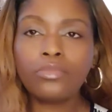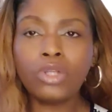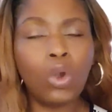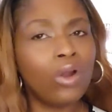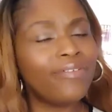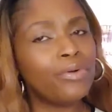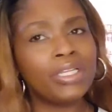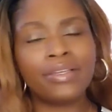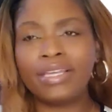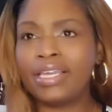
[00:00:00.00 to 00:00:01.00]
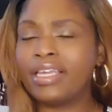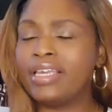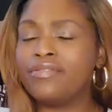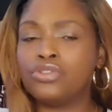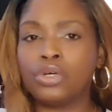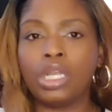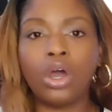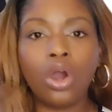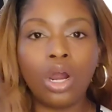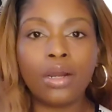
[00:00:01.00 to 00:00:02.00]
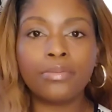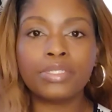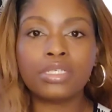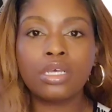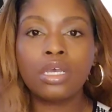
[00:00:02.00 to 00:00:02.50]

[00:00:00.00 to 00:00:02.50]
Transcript: or when it gives you alarms,